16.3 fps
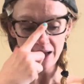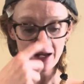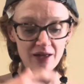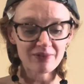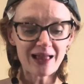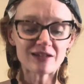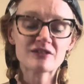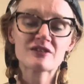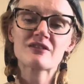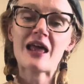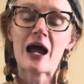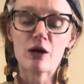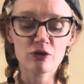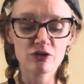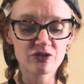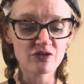That's the
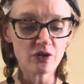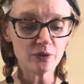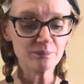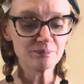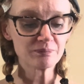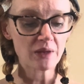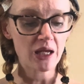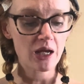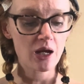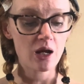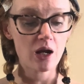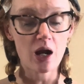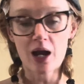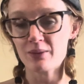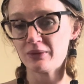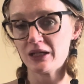house
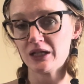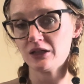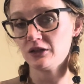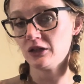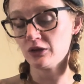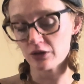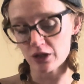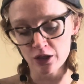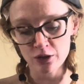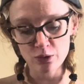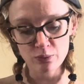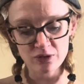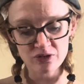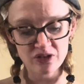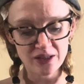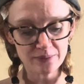you know who
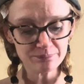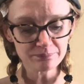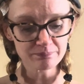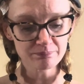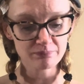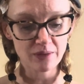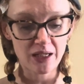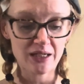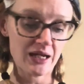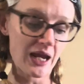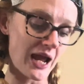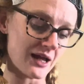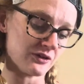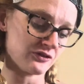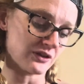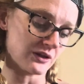was in?
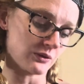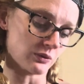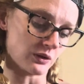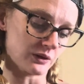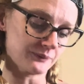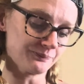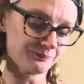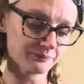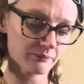Yes, said Ron.